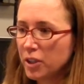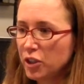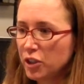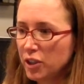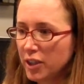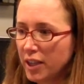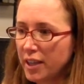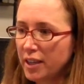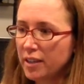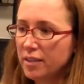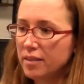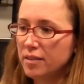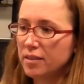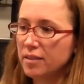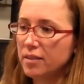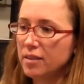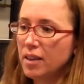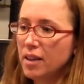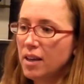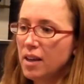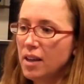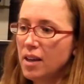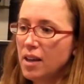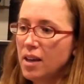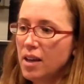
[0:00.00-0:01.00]
less.
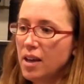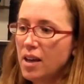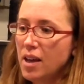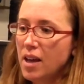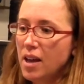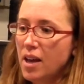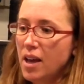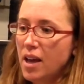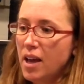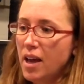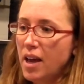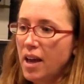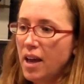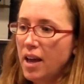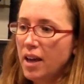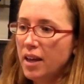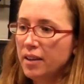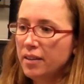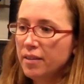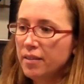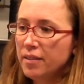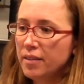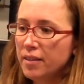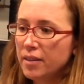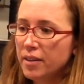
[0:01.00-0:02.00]

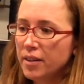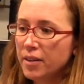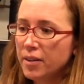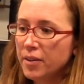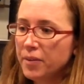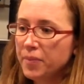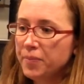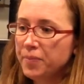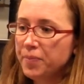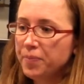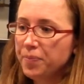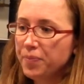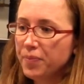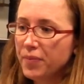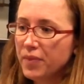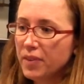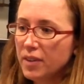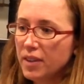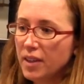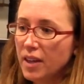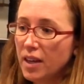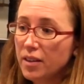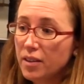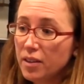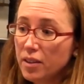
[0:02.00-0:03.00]
And
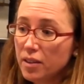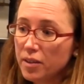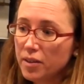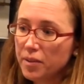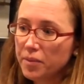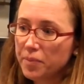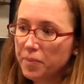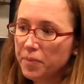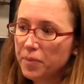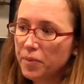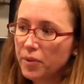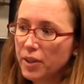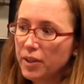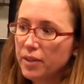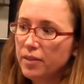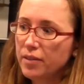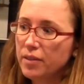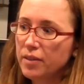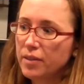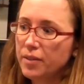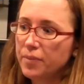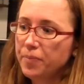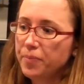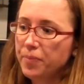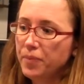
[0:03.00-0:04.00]
the other
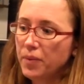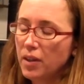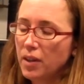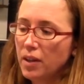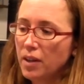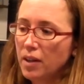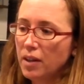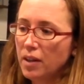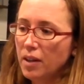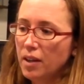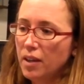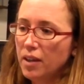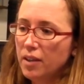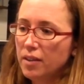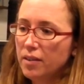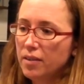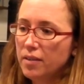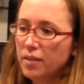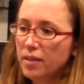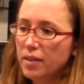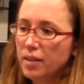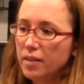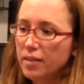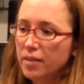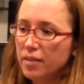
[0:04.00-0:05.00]
reason is
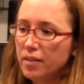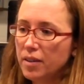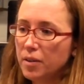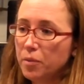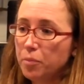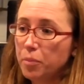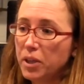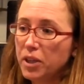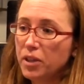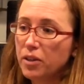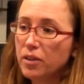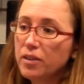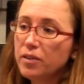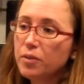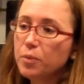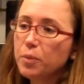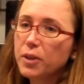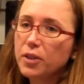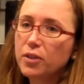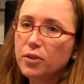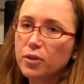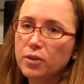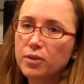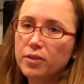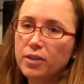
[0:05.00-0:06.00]
that because
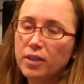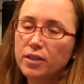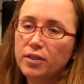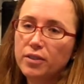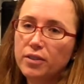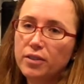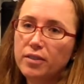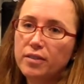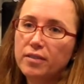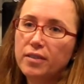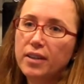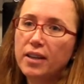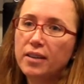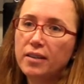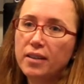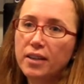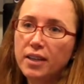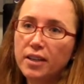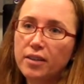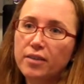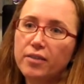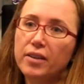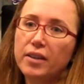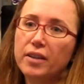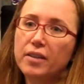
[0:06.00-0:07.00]
we don't understand
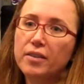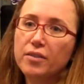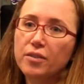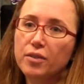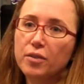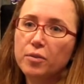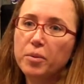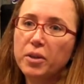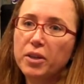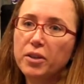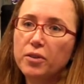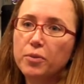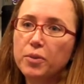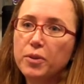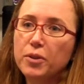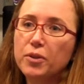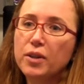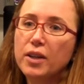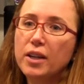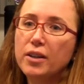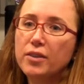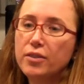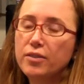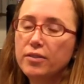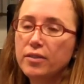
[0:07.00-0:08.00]
hearing, so because we
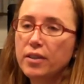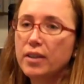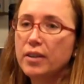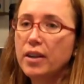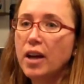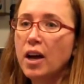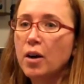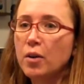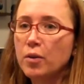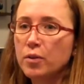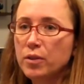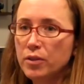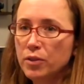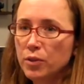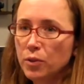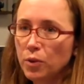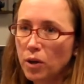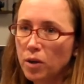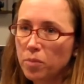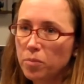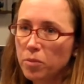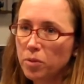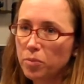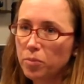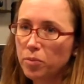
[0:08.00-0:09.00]
don't understand how the
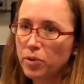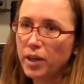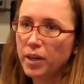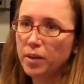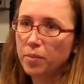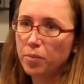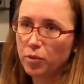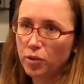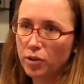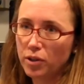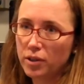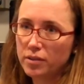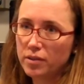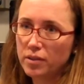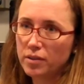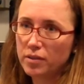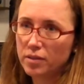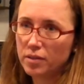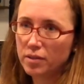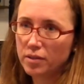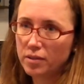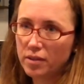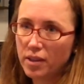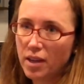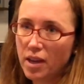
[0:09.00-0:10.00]
normal brain
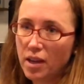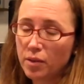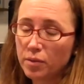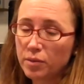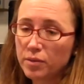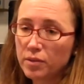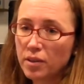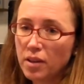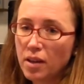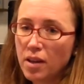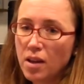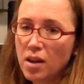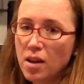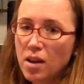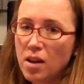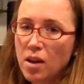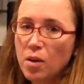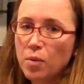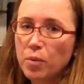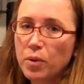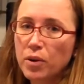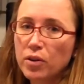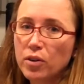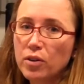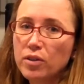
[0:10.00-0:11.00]
processes sound,
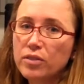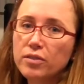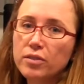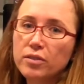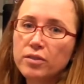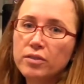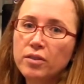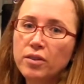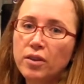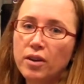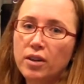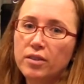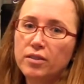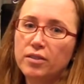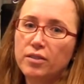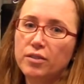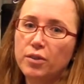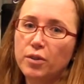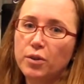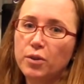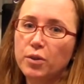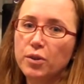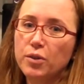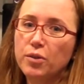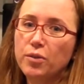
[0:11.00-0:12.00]
we're also not
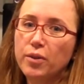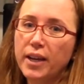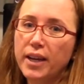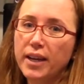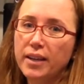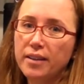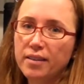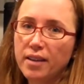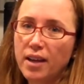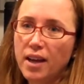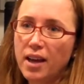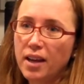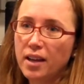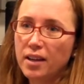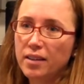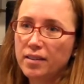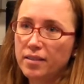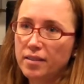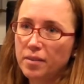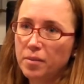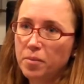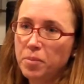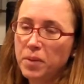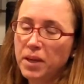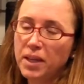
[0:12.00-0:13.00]
so great
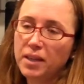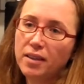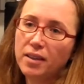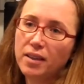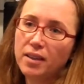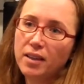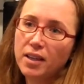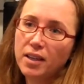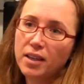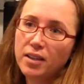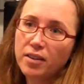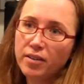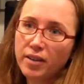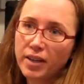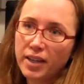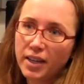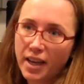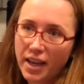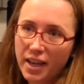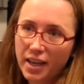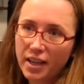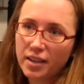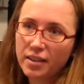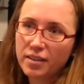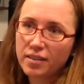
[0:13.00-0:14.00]
at making hearing
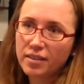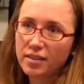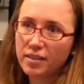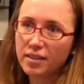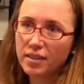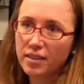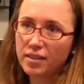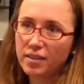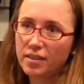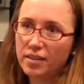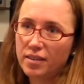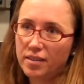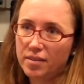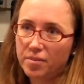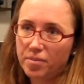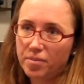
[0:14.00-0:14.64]
aids that